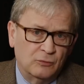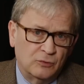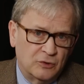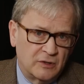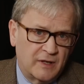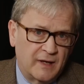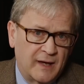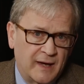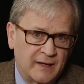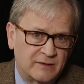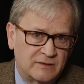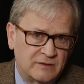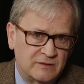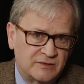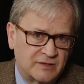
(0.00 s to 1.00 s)
you look
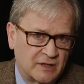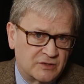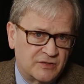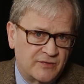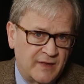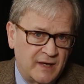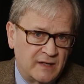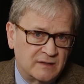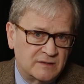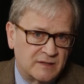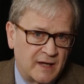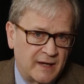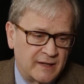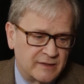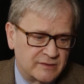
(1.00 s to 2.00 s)
at such things
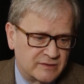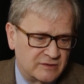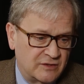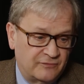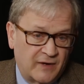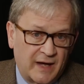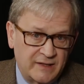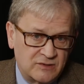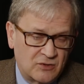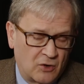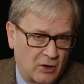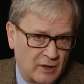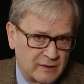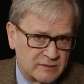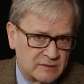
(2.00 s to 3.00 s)
as device
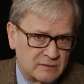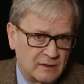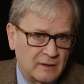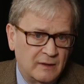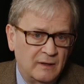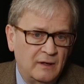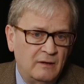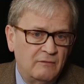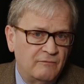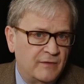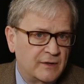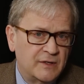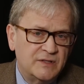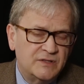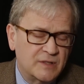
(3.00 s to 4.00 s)
cost,
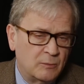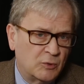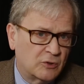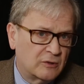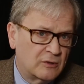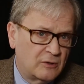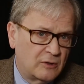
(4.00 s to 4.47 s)
very similar